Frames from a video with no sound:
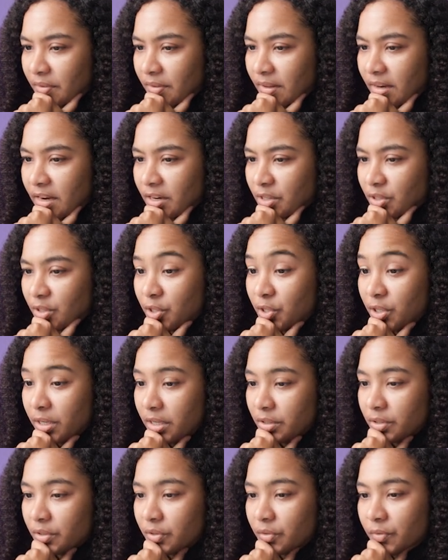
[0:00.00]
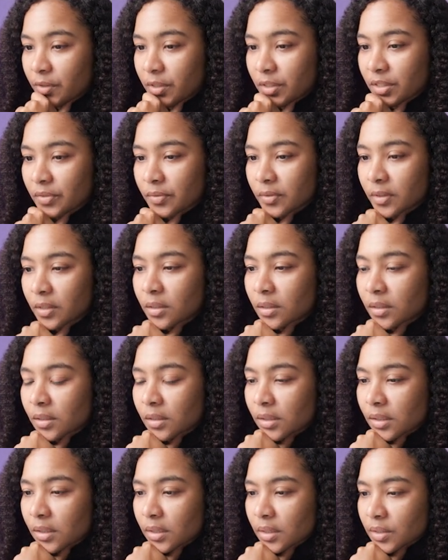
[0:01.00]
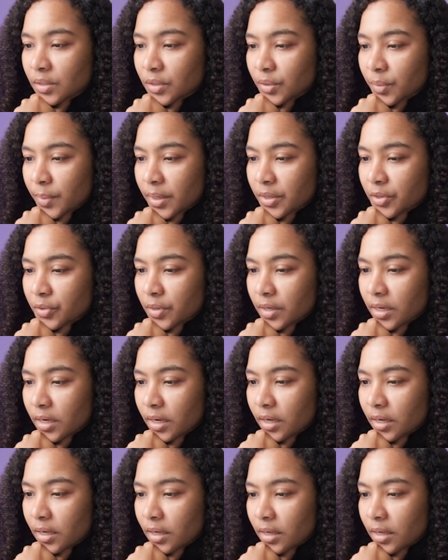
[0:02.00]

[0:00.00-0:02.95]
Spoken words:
how that actually changes first of all. So metric,